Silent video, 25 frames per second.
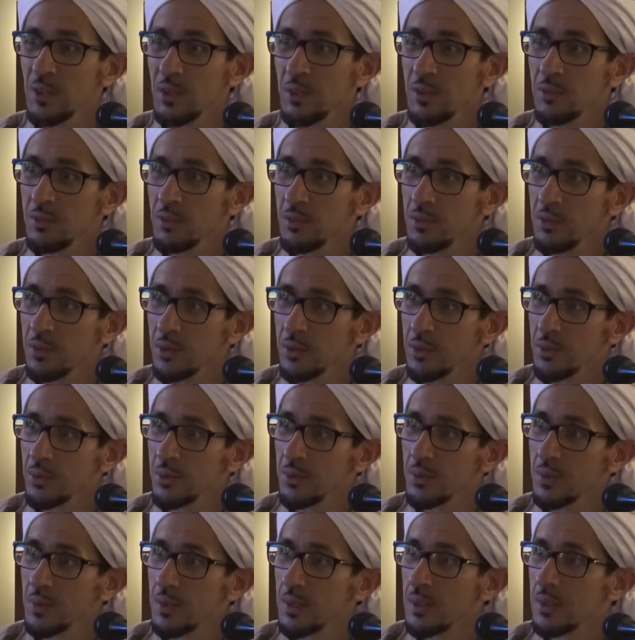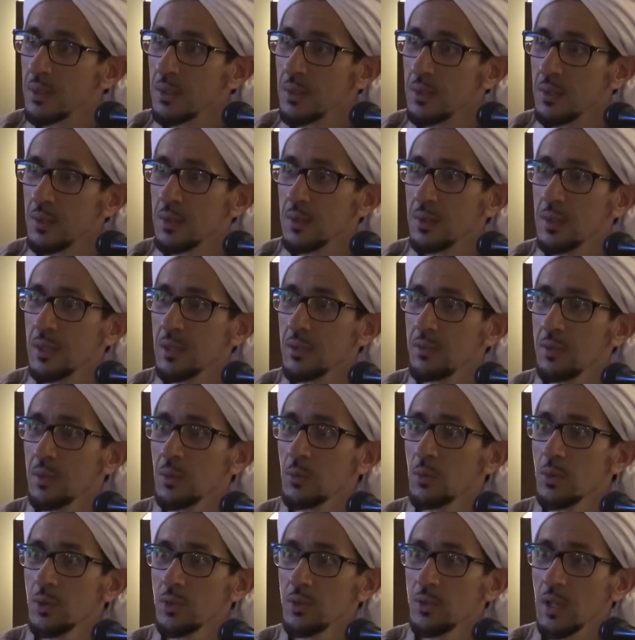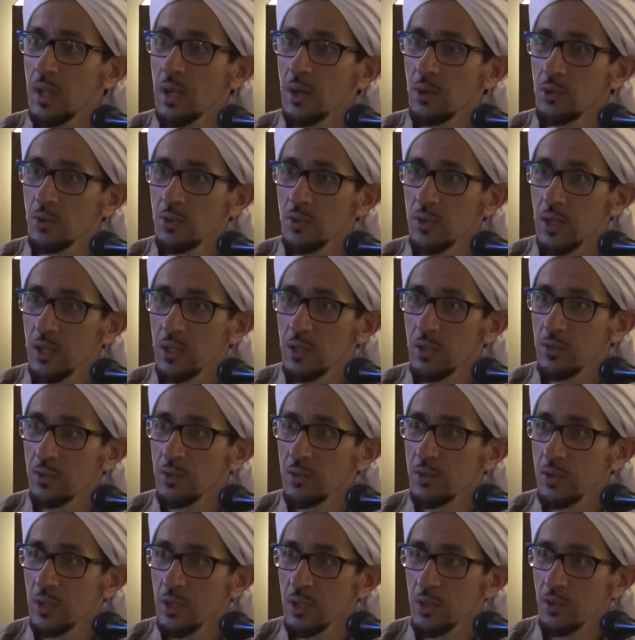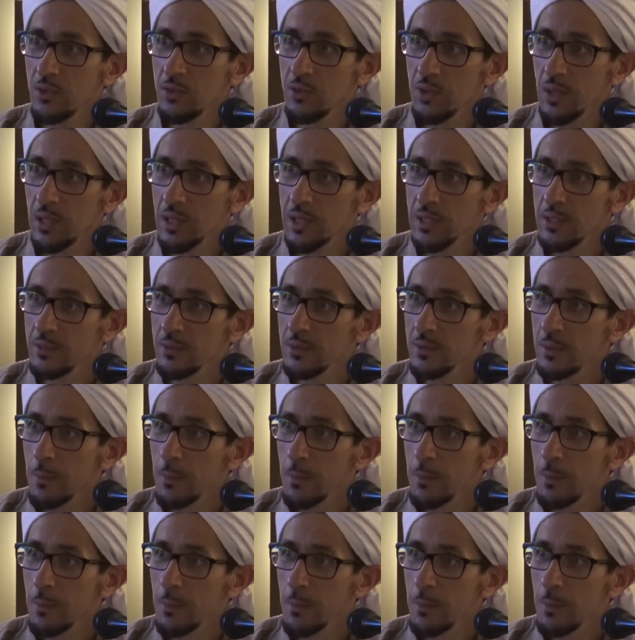Even though if he was outside of the state of salat,